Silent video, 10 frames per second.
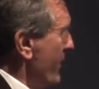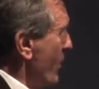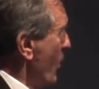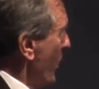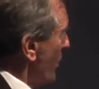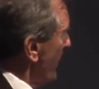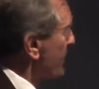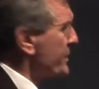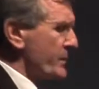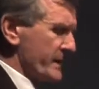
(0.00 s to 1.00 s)
what
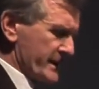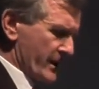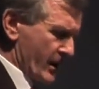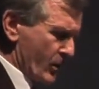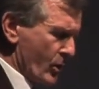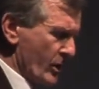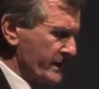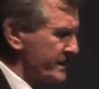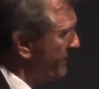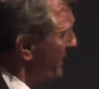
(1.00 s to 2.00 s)
we're doing in our
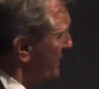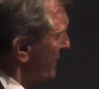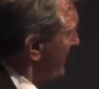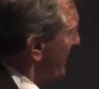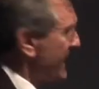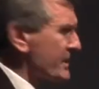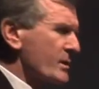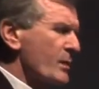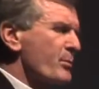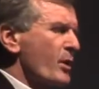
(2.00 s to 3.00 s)
work is measuring the
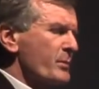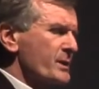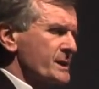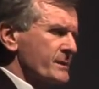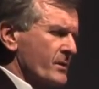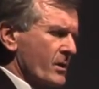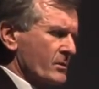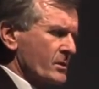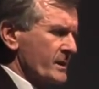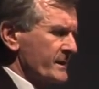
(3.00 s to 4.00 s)
electrical properties of
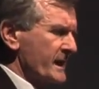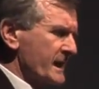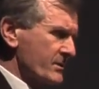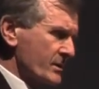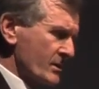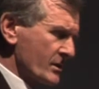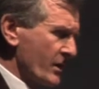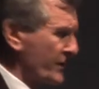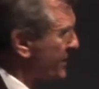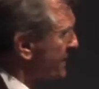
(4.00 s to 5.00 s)
concrete, the electrical
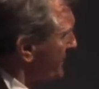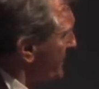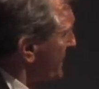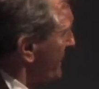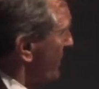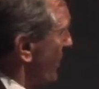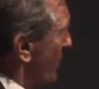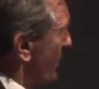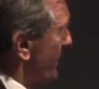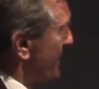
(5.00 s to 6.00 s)
conductivity of
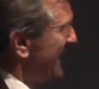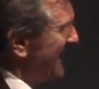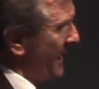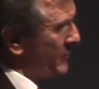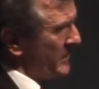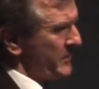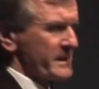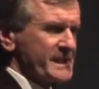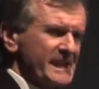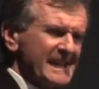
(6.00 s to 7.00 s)
concrete. And when
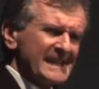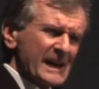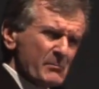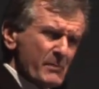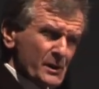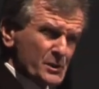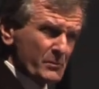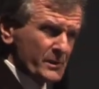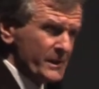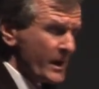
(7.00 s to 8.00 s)
we're taking that
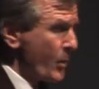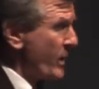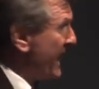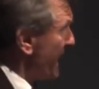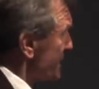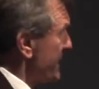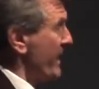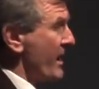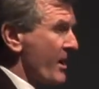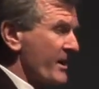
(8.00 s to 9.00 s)
measurement, we actually
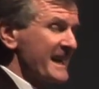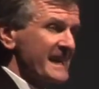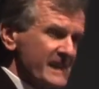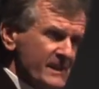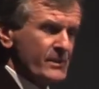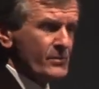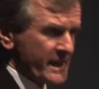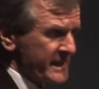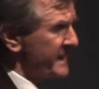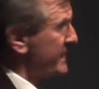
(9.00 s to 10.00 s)
are
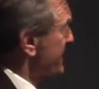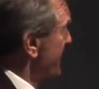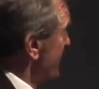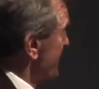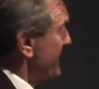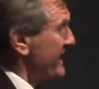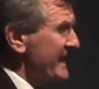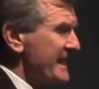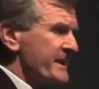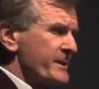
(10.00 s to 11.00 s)
indirectly assessing
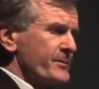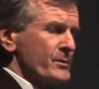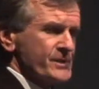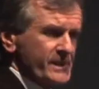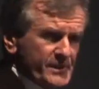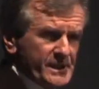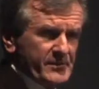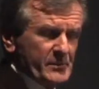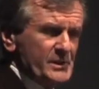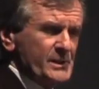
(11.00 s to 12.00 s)
the diffusivity
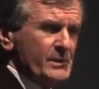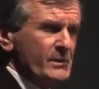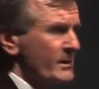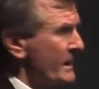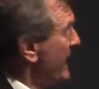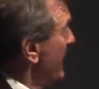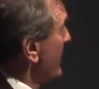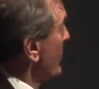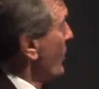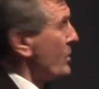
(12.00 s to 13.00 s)
of the material
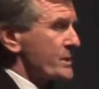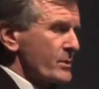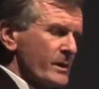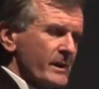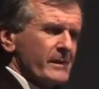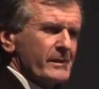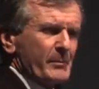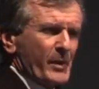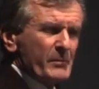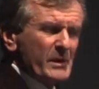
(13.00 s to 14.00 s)
and also
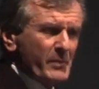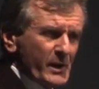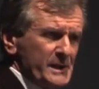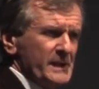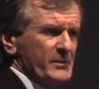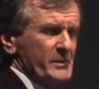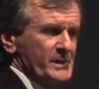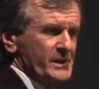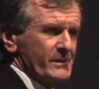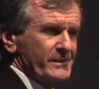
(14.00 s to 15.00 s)
the permeability of the
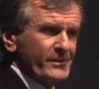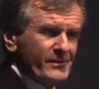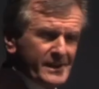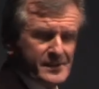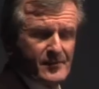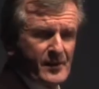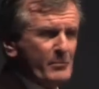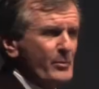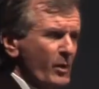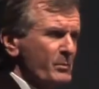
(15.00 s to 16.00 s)
material. Now, these are the very
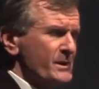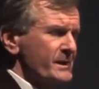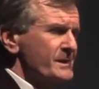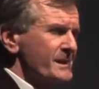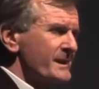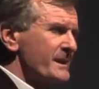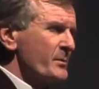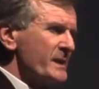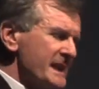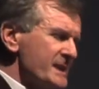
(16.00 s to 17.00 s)
properties that
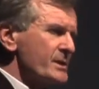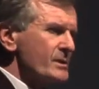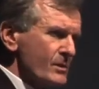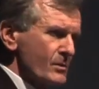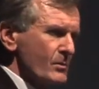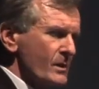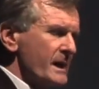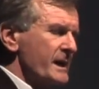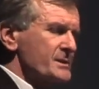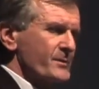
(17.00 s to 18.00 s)
we need to know
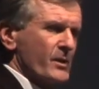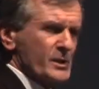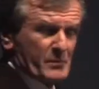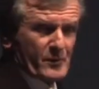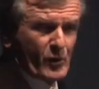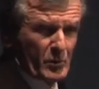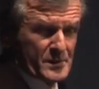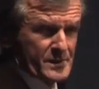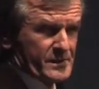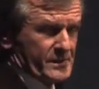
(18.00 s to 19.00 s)
as far as
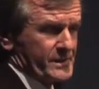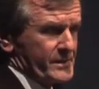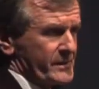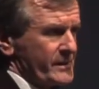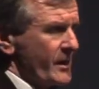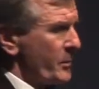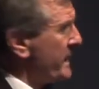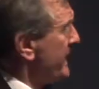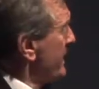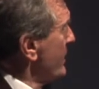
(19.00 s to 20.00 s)
performance is concerned. We
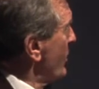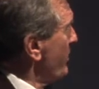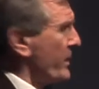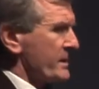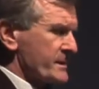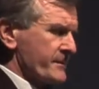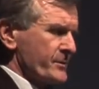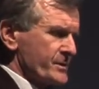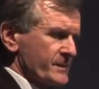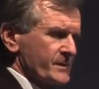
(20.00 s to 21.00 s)
need to know about its
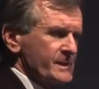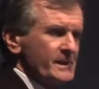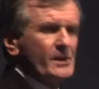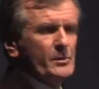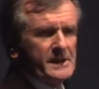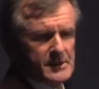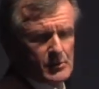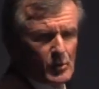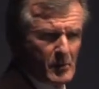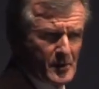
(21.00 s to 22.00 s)
diffusivity. We need to
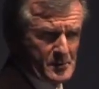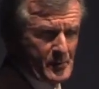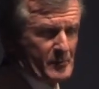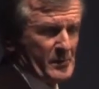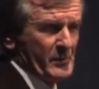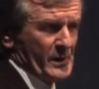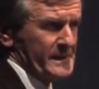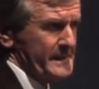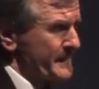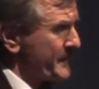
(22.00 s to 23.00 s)
know about its
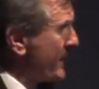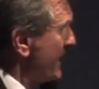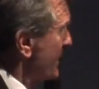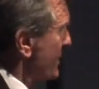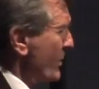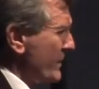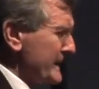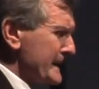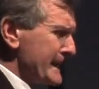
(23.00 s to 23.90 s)
permeability. So